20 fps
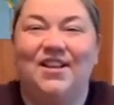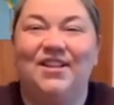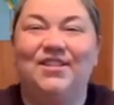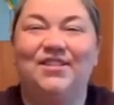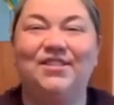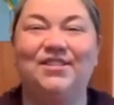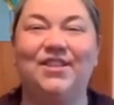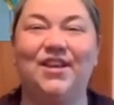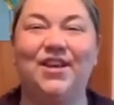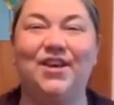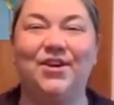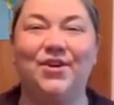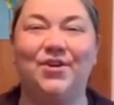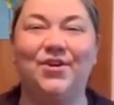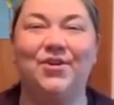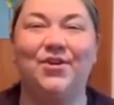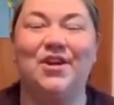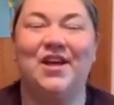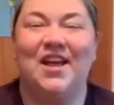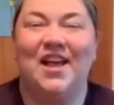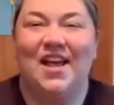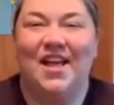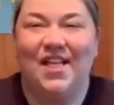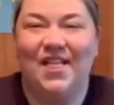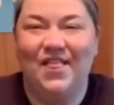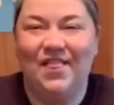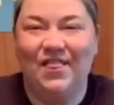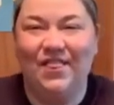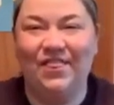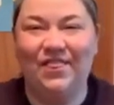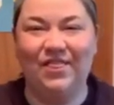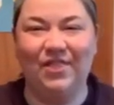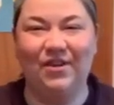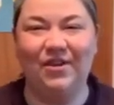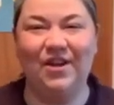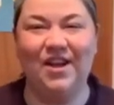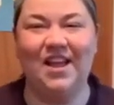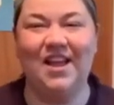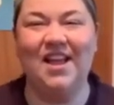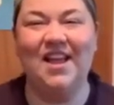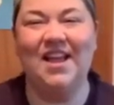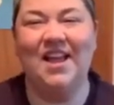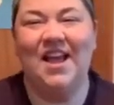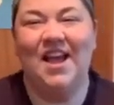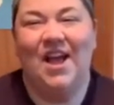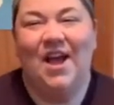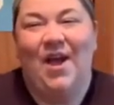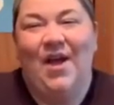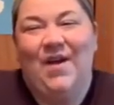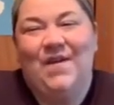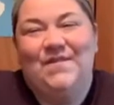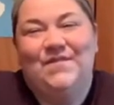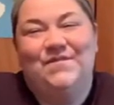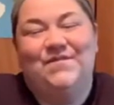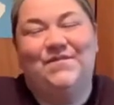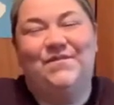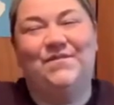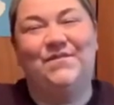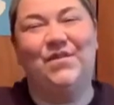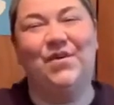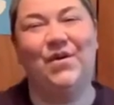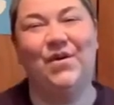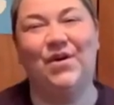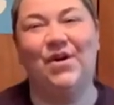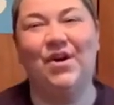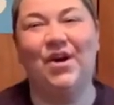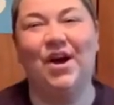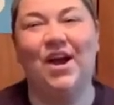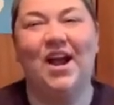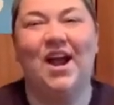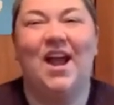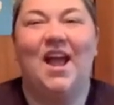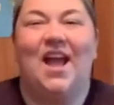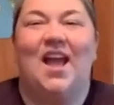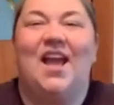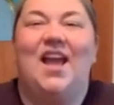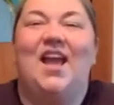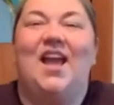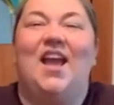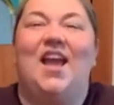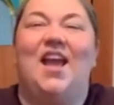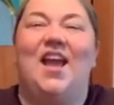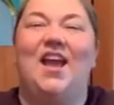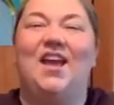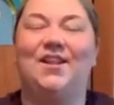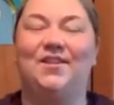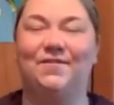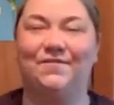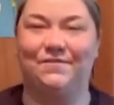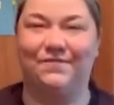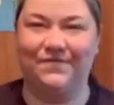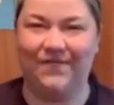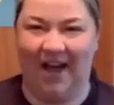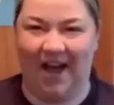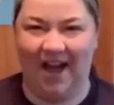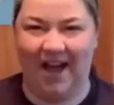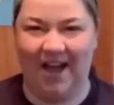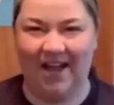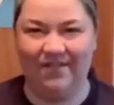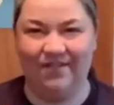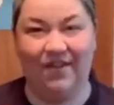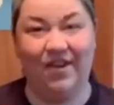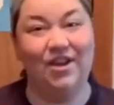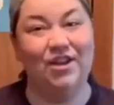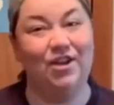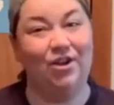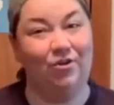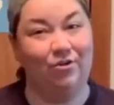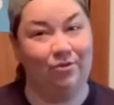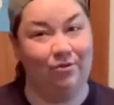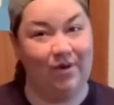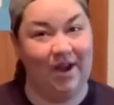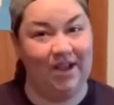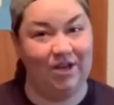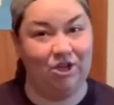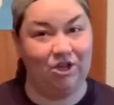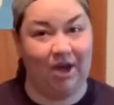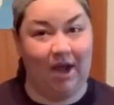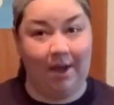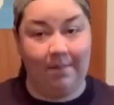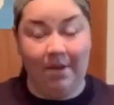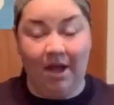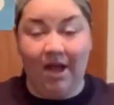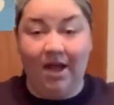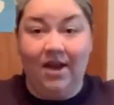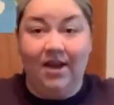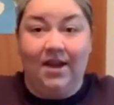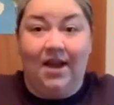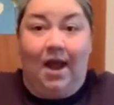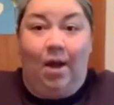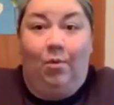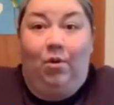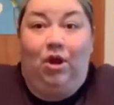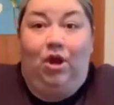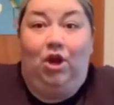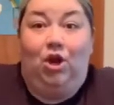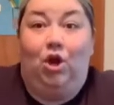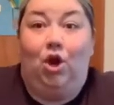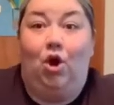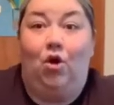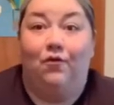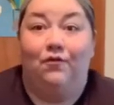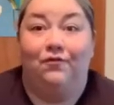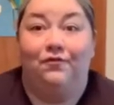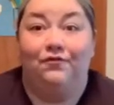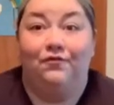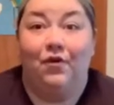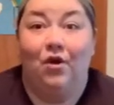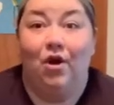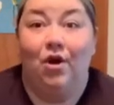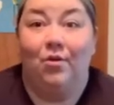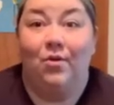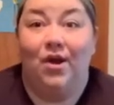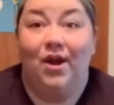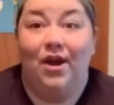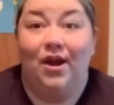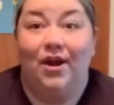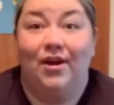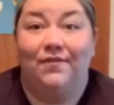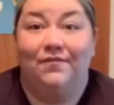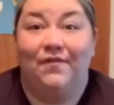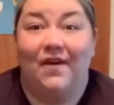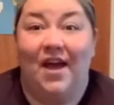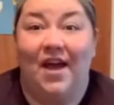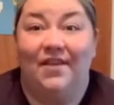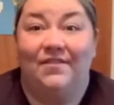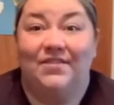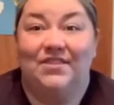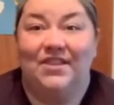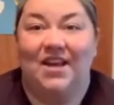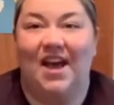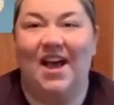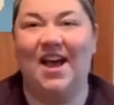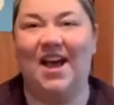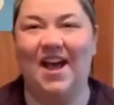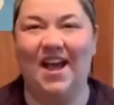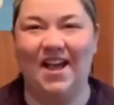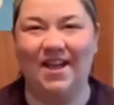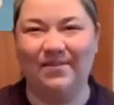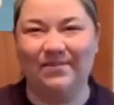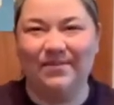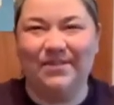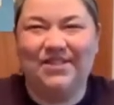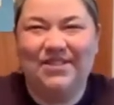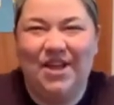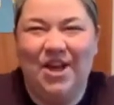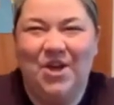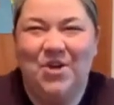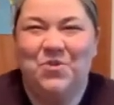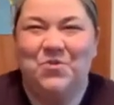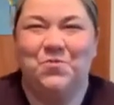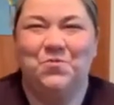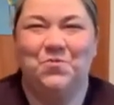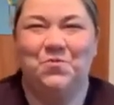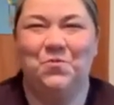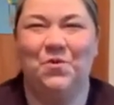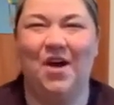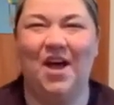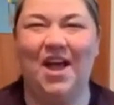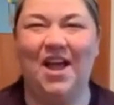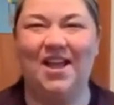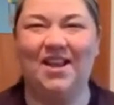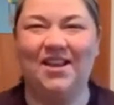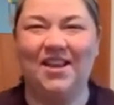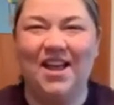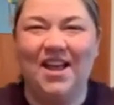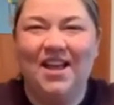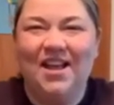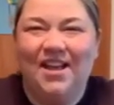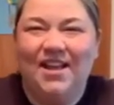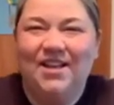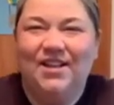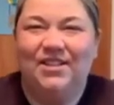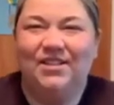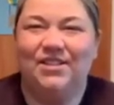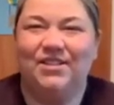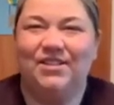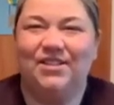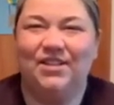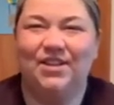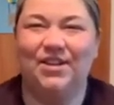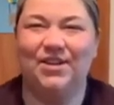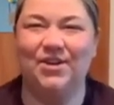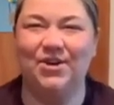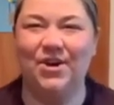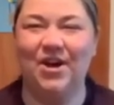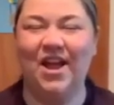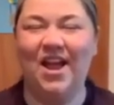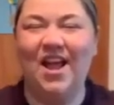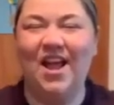two, three, four, and five. Great job. Now we're gonna go forward five times. One, two, three,